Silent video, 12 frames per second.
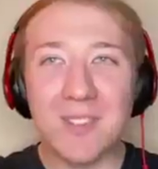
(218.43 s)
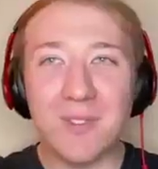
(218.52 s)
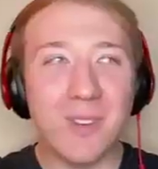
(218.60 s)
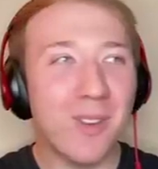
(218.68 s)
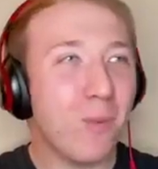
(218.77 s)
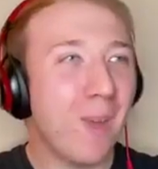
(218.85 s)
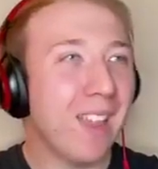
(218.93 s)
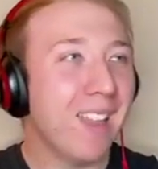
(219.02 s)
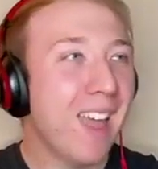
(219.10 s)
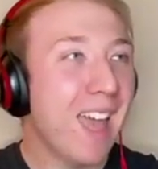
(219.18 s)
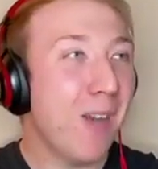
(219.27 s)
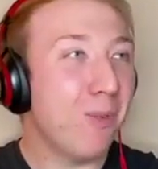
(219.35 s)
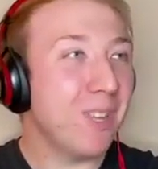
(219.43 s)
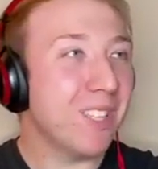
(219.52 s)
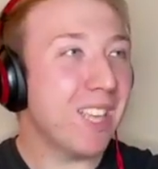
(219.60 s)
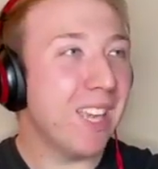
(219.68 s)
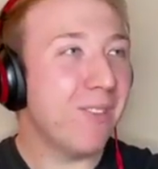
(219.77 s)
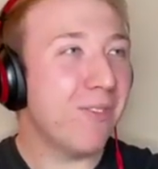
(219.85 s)
for over
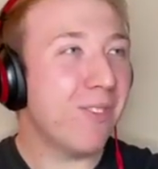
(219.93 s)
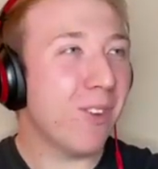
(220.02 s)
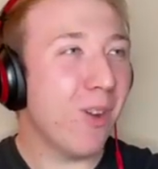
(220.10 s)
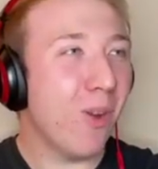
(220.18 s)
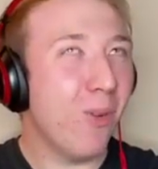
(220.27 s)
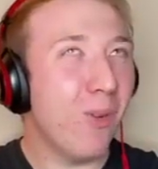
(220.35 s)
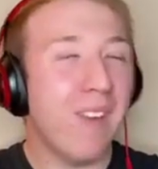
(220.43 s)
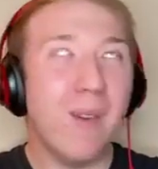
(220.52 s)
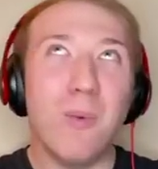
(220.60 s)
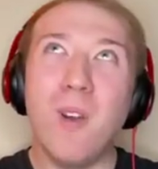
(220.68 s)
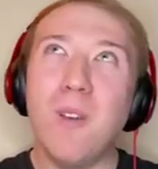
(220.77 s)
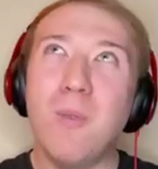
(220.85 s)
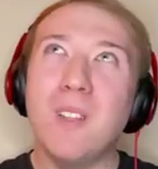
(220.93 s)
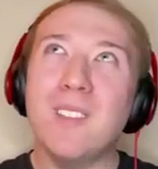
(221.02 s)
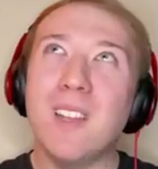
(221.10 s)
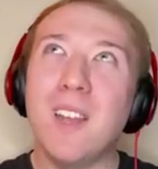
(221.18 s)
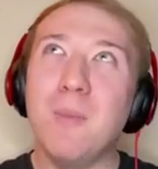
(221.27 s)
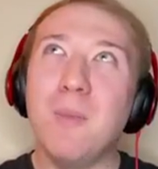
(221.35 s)
when
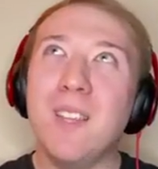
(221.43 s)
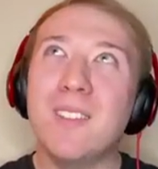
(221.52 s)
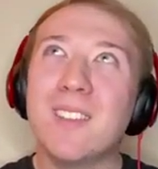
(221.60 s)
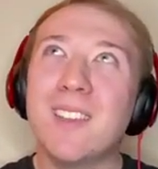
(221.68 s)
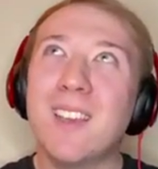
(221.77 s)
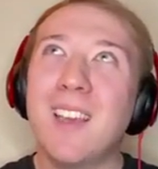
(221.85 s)
did I meet?